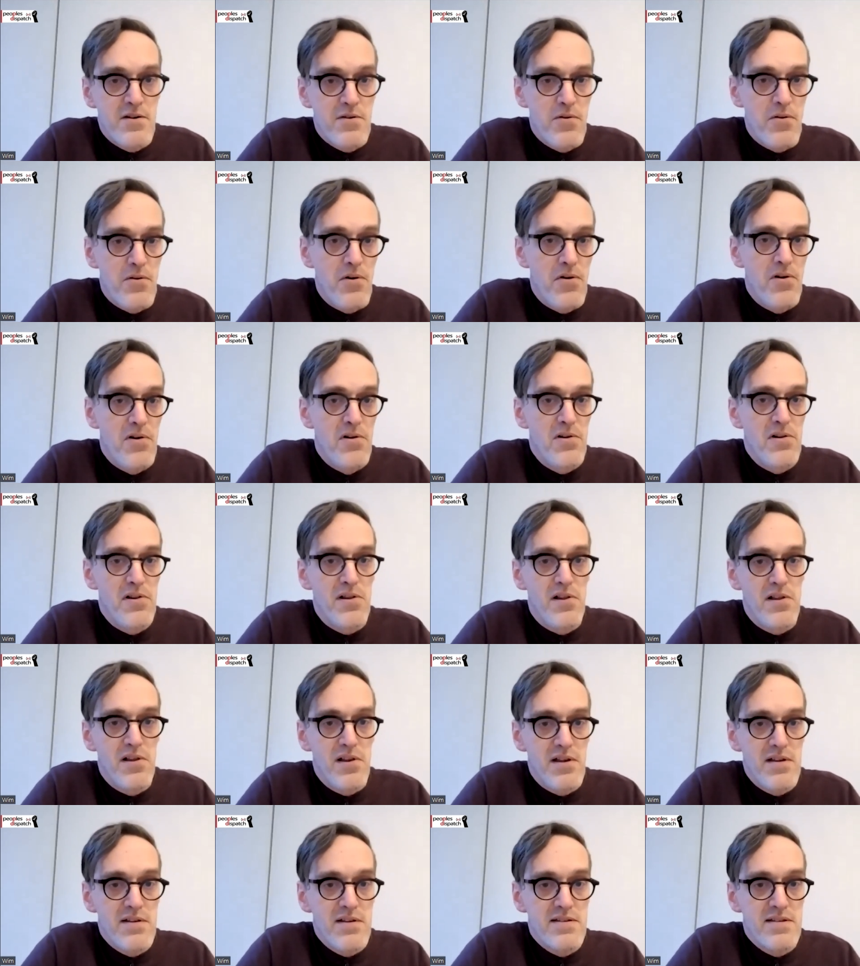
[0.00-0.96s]

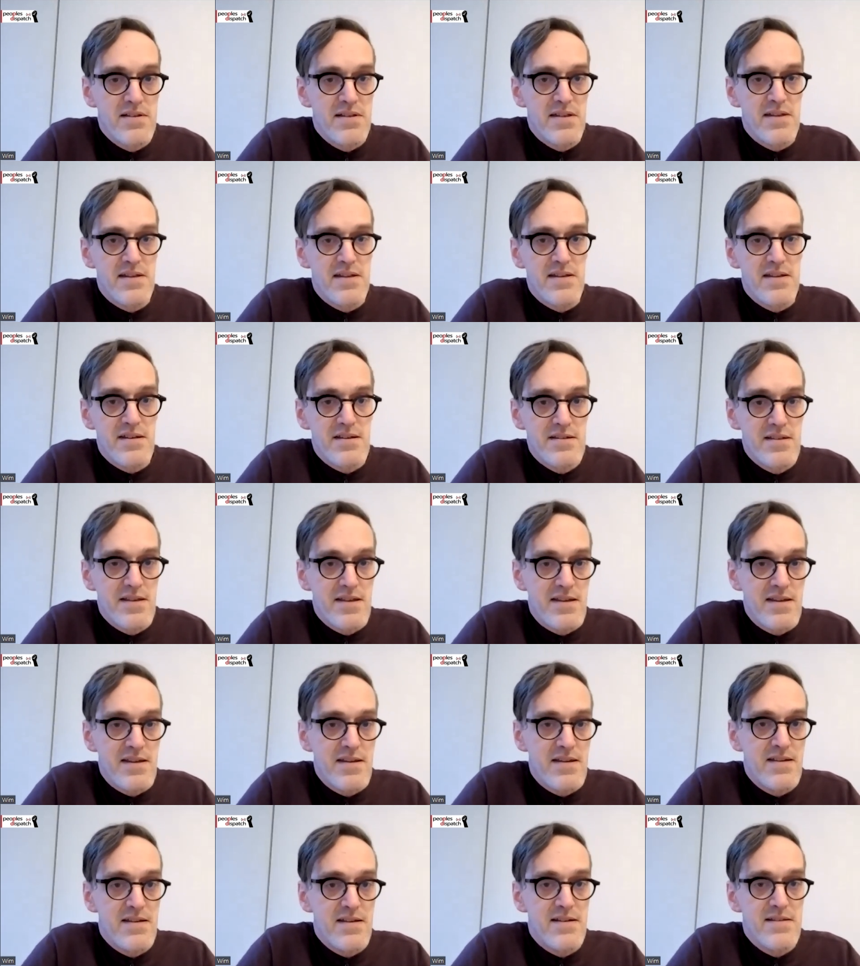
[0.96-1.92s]
call the,
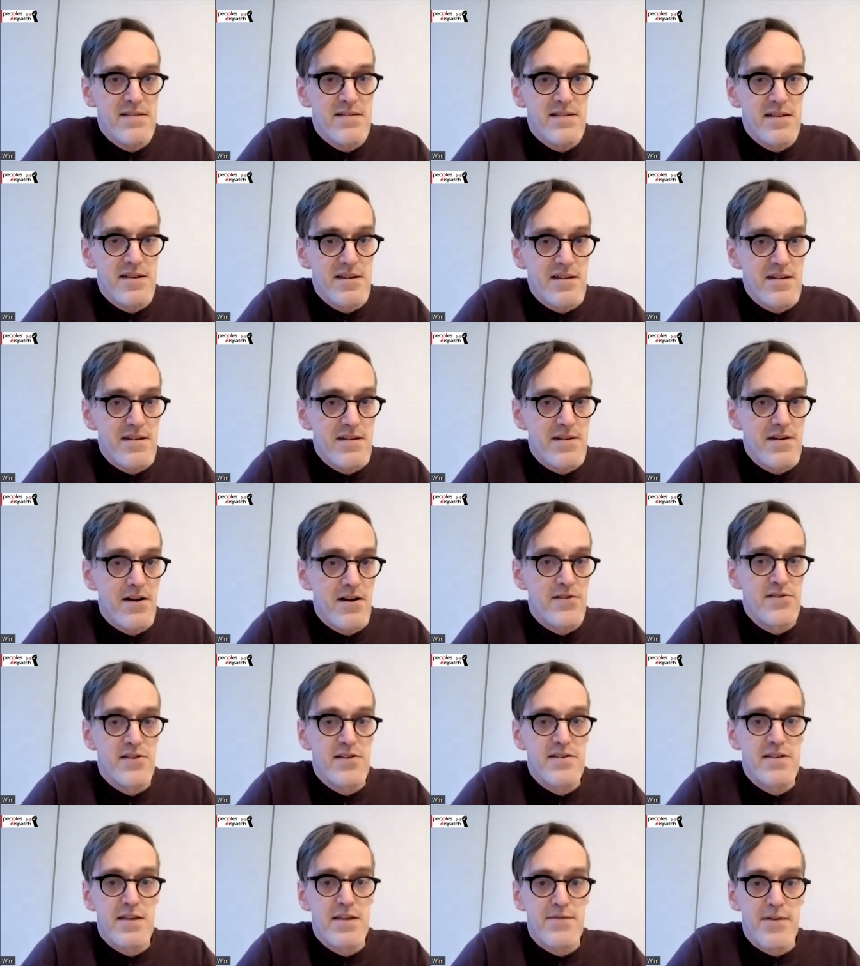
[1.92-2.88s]
the, the
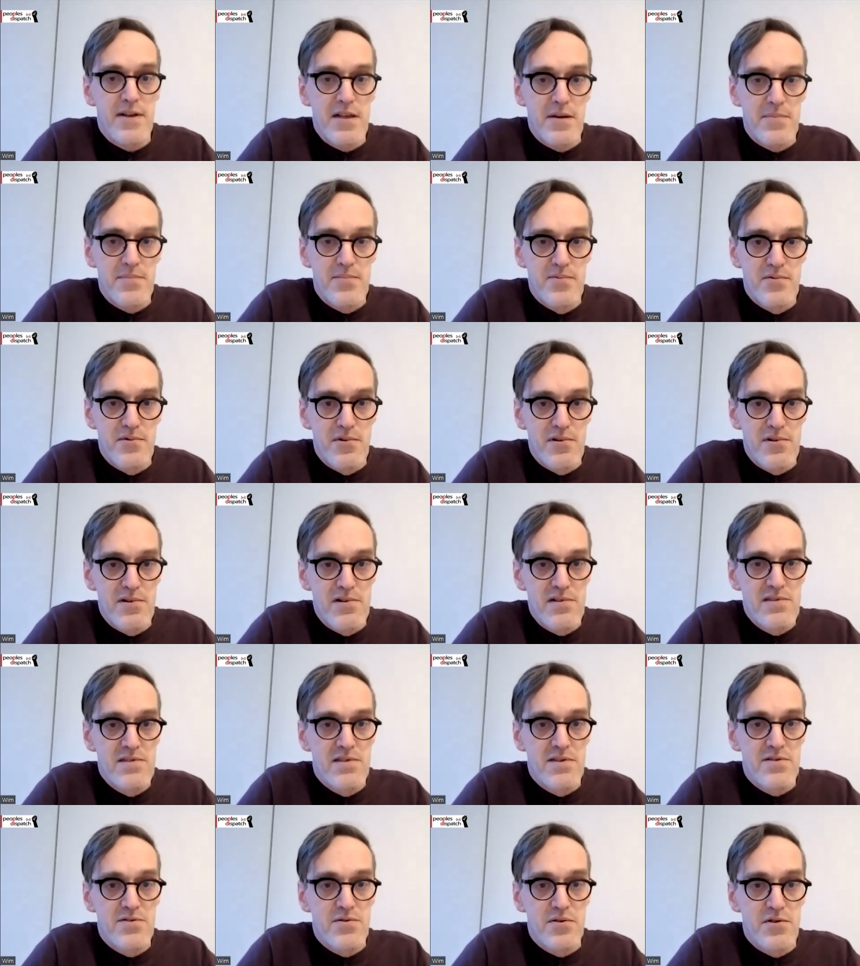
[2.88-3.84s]
underdeveloped
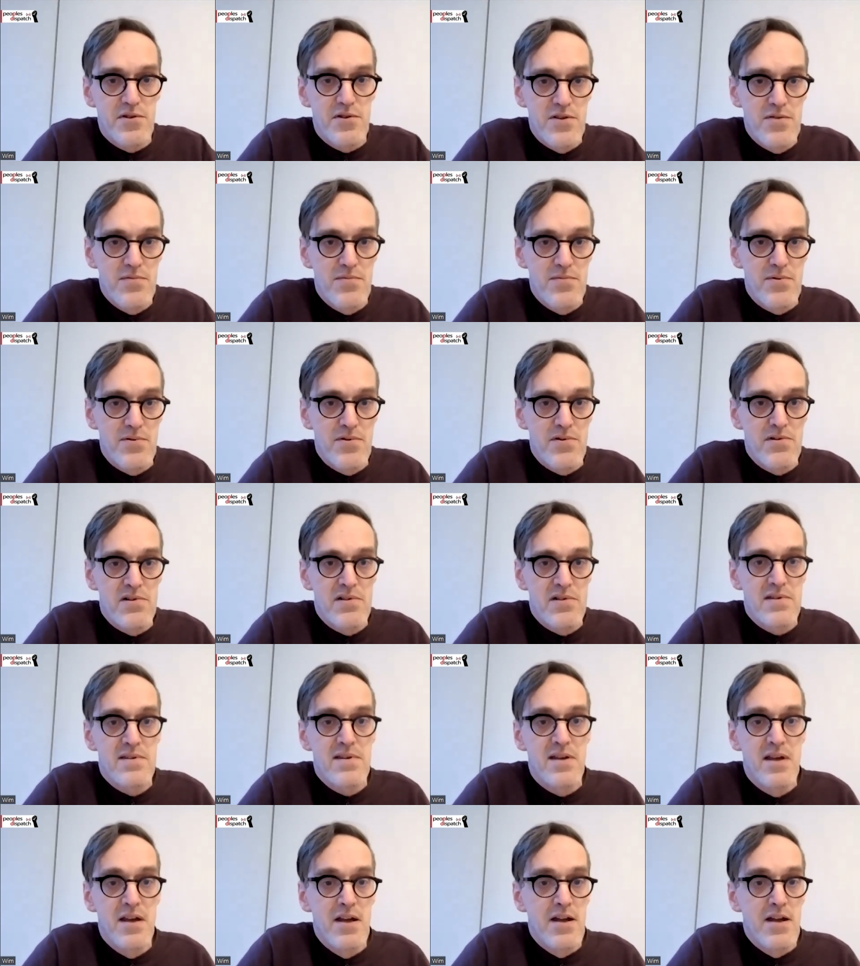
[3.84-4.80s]
world, the third world,